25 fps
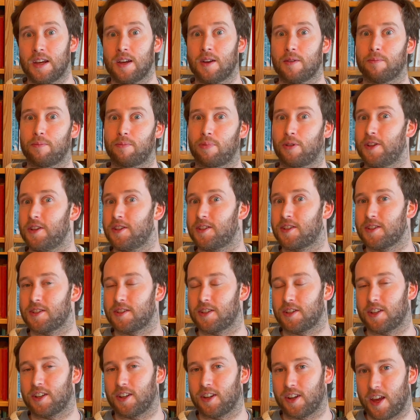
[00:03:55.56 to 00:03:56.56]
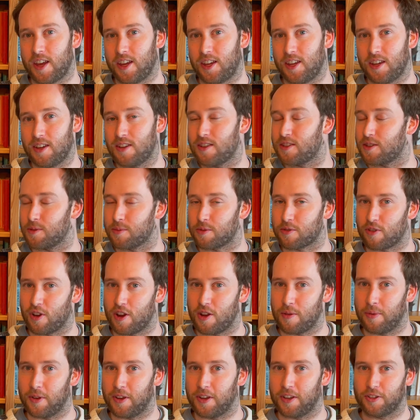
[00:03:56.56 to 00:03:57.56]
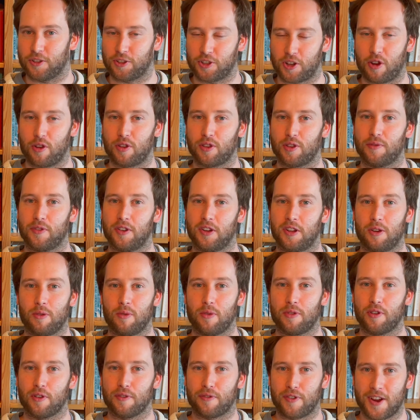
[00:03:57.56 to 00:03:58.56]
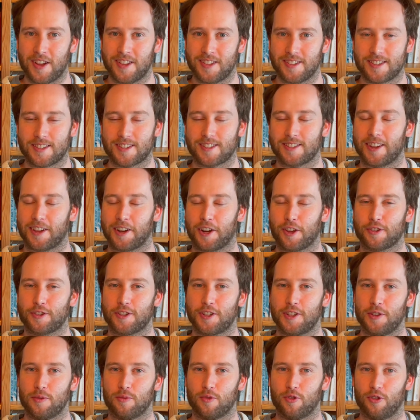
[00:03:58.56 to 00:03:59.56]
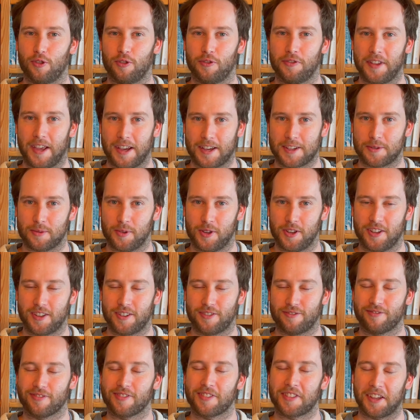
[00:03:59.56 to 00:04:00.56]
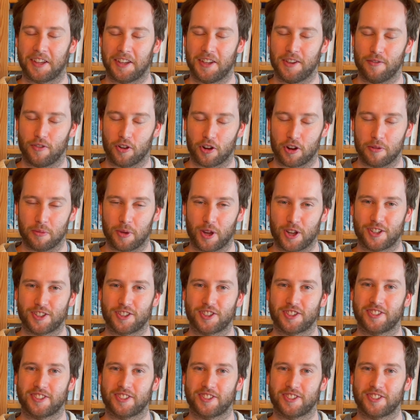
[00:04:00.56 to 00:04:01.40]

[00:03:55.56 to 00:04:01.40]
Please consider liking, subscribing and sharing the video with your friends, and I'll see you all next week. Thank you very much.